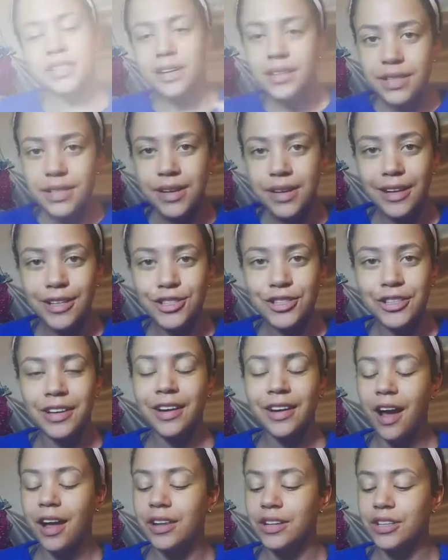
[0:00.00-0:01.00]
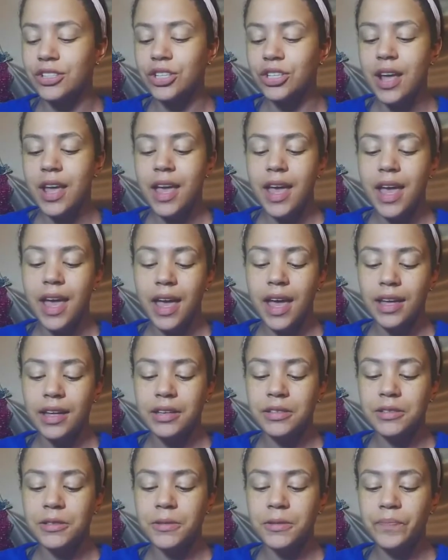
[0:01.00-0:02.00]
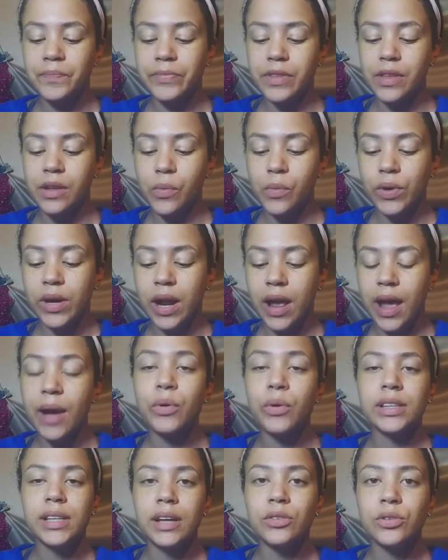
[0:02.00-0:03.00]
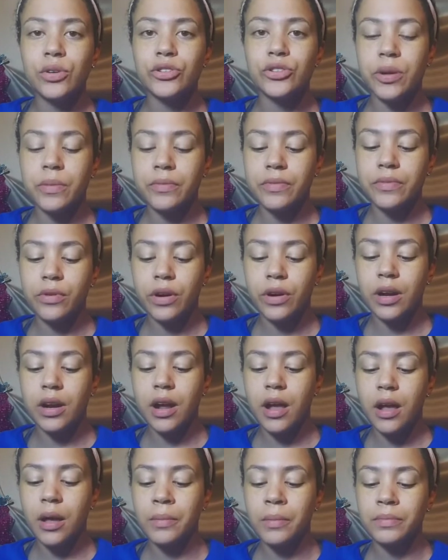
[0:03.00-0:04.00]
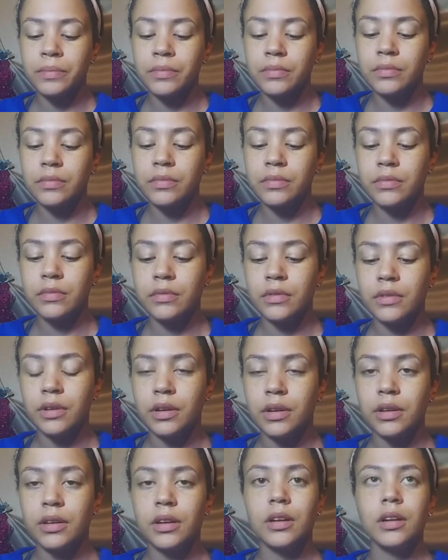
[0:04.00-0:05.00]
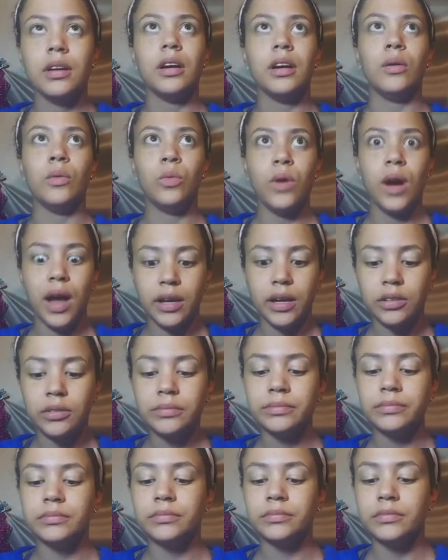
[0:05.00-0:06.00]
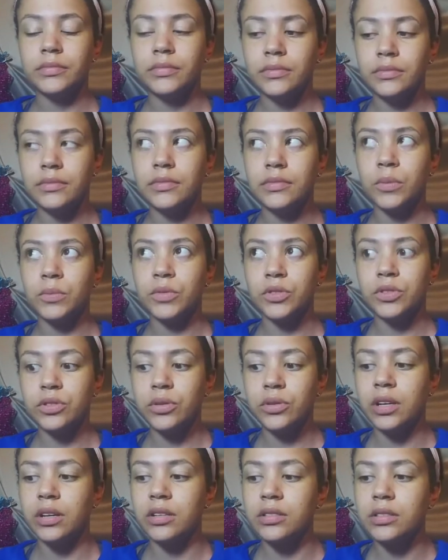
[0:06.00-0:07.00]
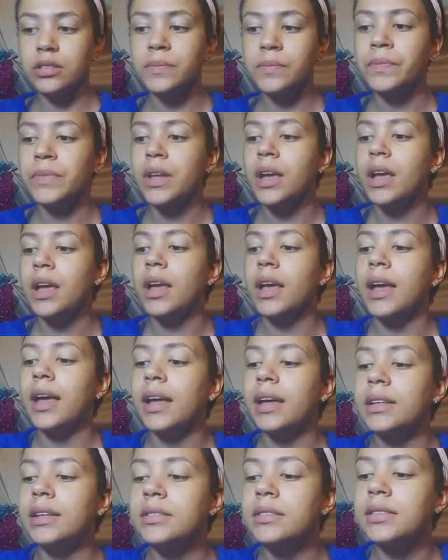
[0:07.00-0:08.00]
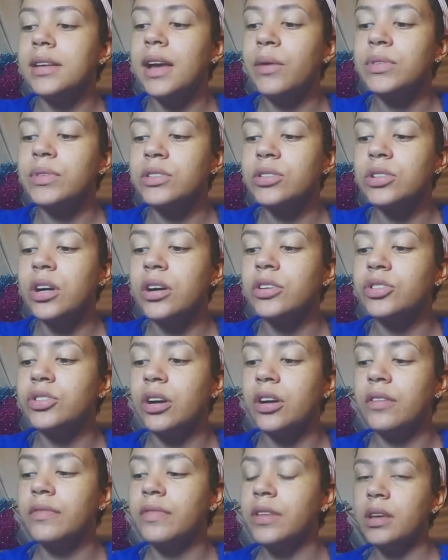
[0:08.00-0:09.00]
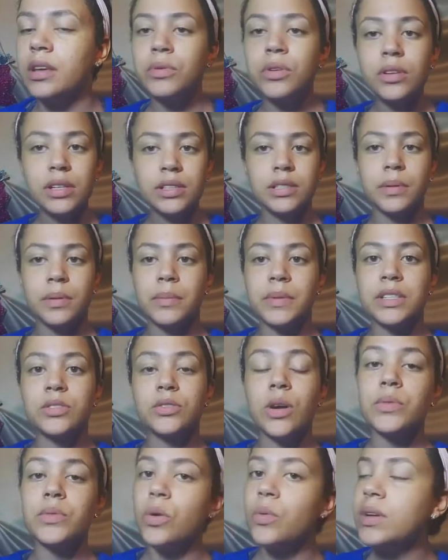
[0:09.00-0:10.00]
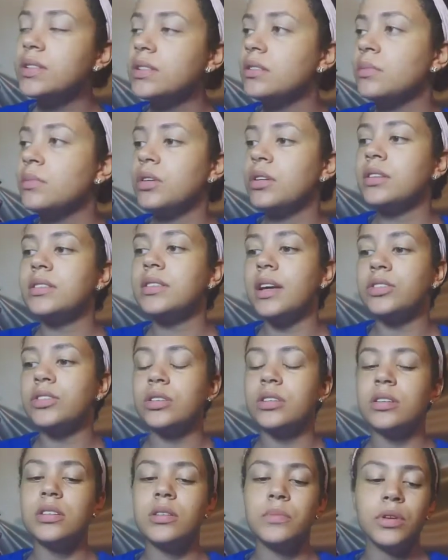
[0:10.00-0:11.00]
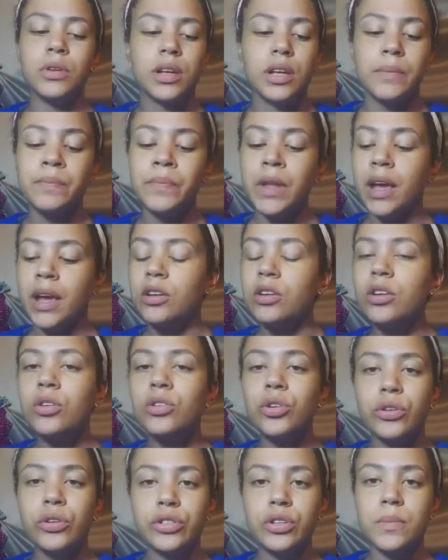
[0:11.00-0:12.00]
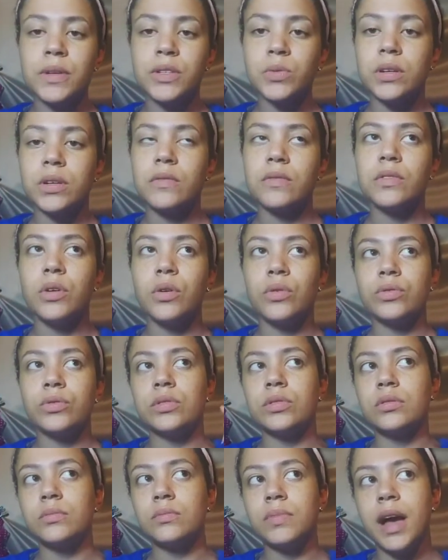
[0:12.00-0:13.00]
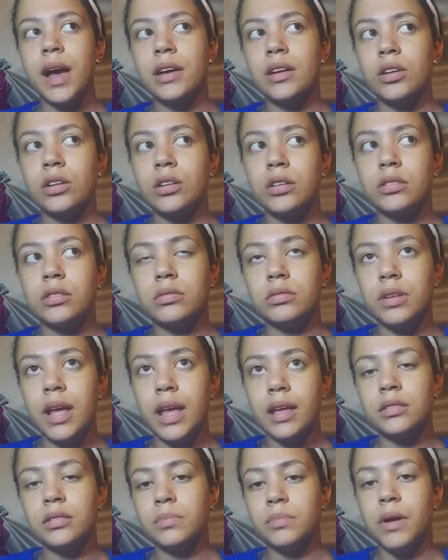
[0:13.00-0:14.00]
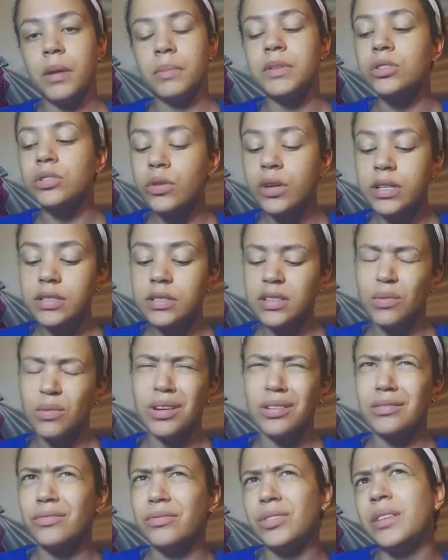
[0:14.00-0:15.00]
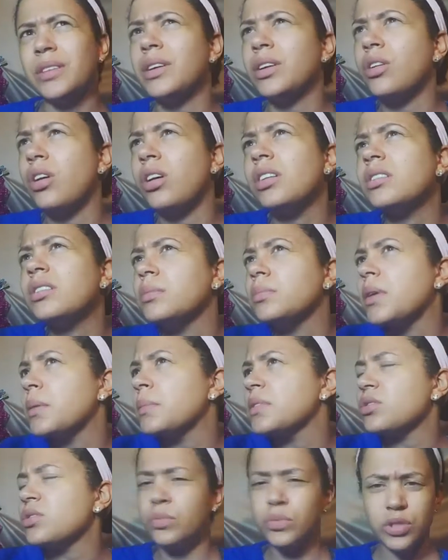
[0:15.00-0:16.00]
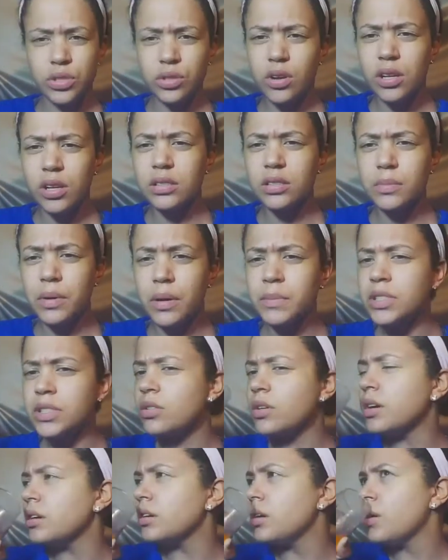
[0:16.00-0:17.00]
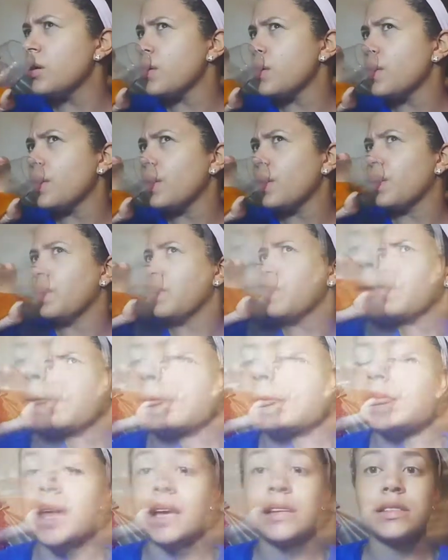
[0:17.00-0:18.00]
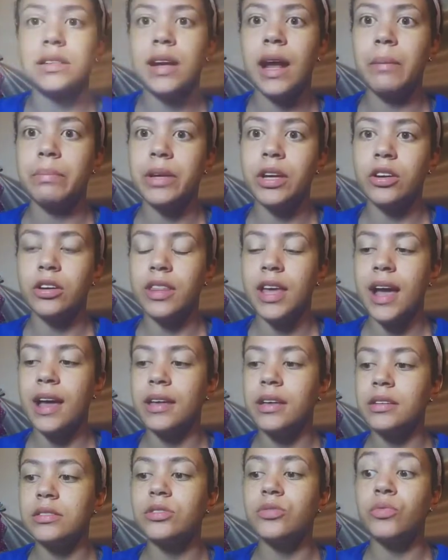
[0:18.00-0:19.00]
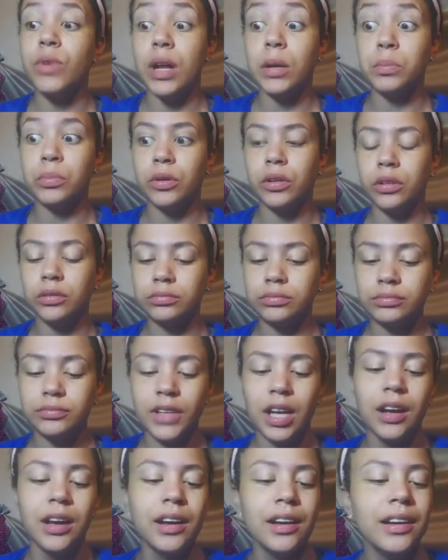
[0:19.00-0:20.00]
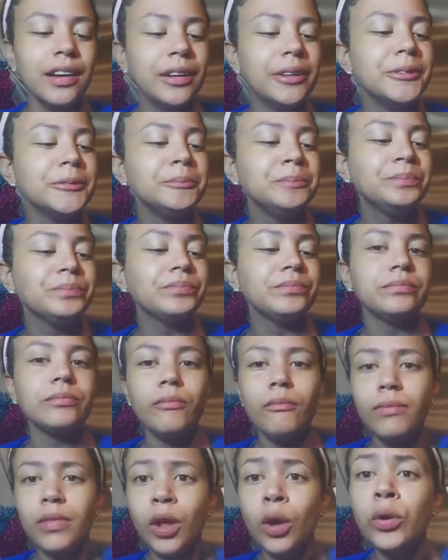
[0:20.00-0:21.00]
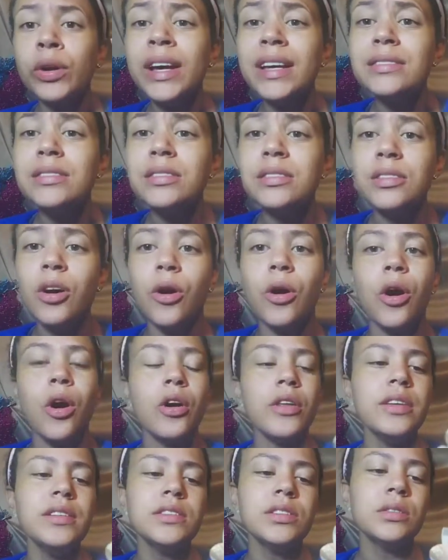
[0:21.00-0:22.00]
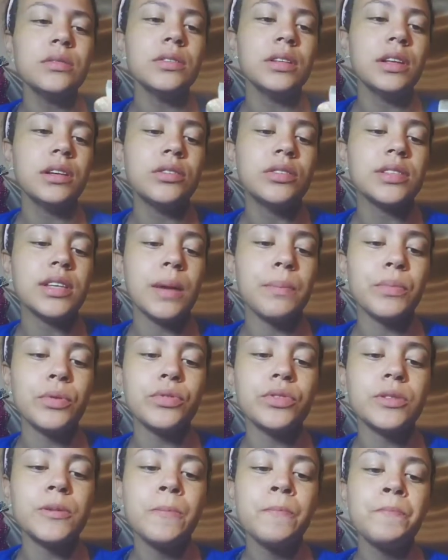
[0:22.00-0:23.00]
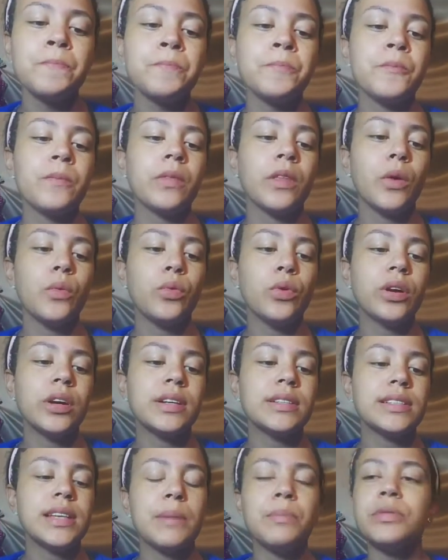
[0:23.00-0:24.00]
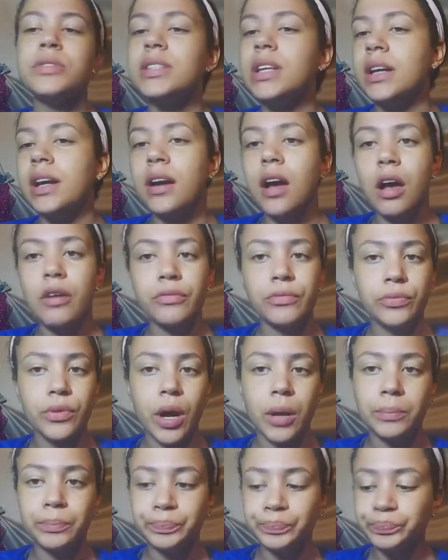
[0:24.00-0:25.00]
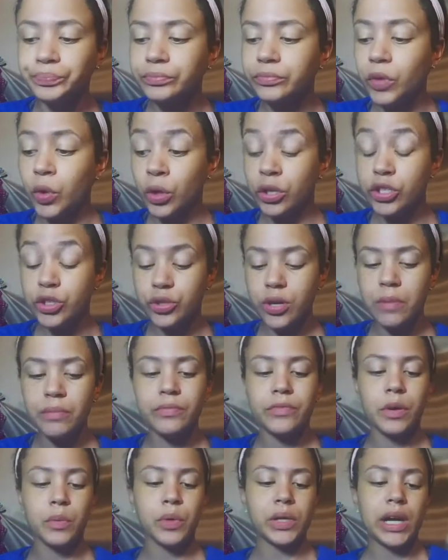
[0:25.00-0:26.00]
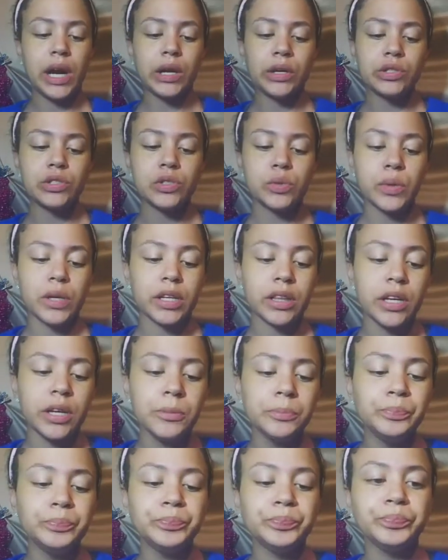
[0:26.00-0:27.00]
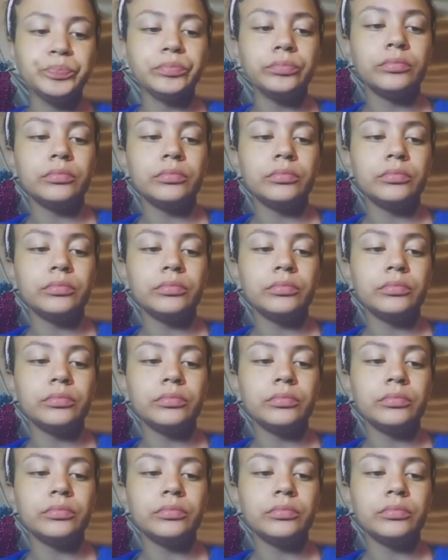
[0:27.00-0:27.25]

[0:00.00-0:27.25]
I'm studying technology in college. And when I worked at Nordstrom for a while, almost 2 years, and I was in charge of the beauty department. So I was always in the beauty section, the beauty, you know, Nordstrom is one of those higher end department stores. I wouldn't even call it a department store. Would you call it a department store? That's not beer, that is Red Bull. Okay, so all these little samples were samples that I got from Nordstrom from when I used to work there.